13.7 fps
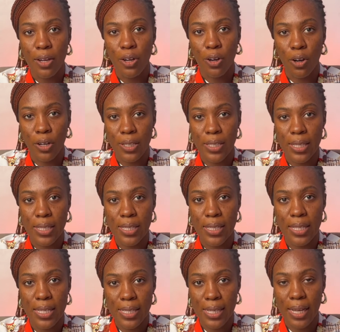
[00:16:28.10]
courses
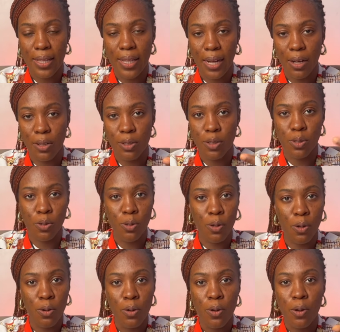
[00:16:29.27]
listed out to
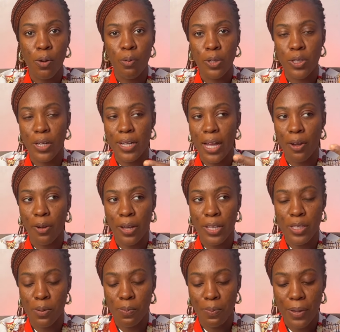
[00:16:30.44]
know which one you are going
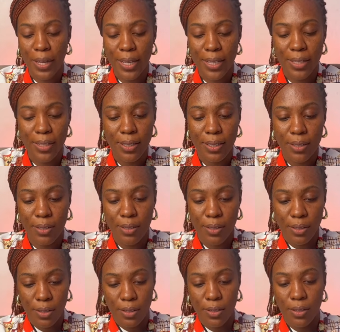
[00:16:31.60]
to pick,
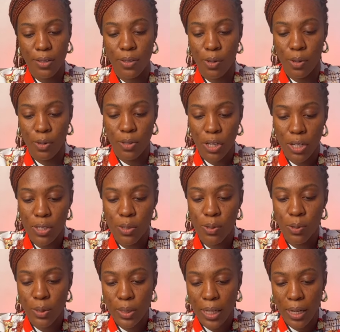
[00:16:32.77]
you just
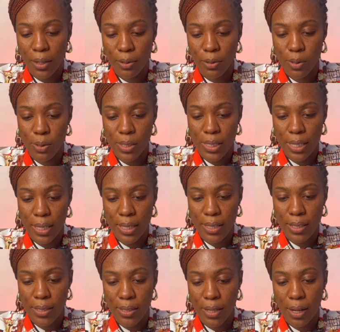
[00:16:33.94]
go down to see
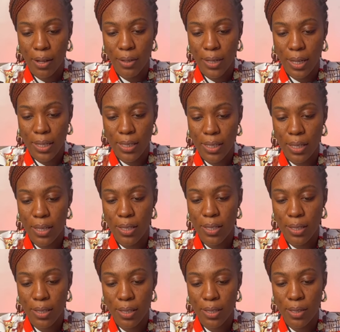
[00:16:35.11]
it. Now you can see
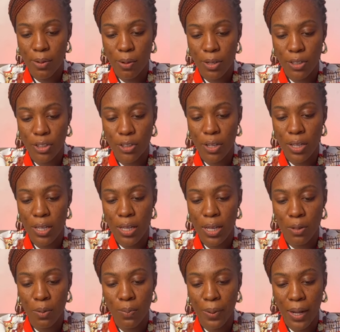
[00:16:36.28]
this, the one showing
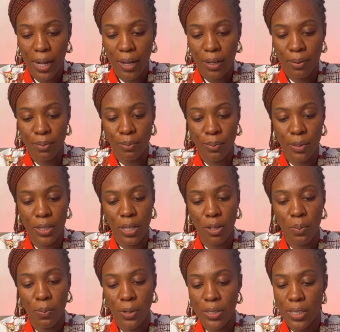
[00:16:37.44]
yellow
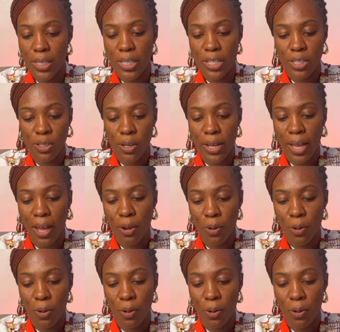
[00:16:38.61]
button is not yet